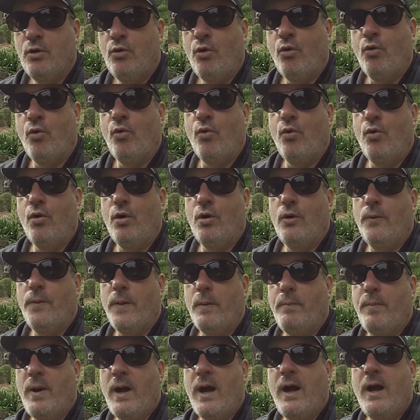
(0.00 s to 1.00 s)
or
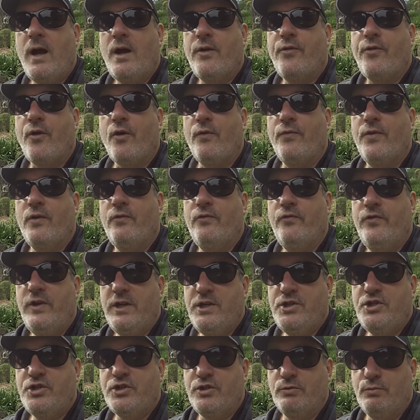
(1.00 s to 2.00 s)
the path of the
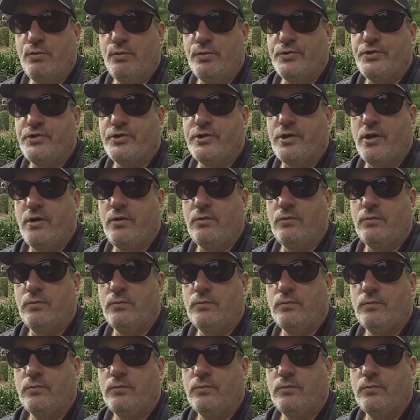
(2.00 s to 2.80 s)
vegetable stone.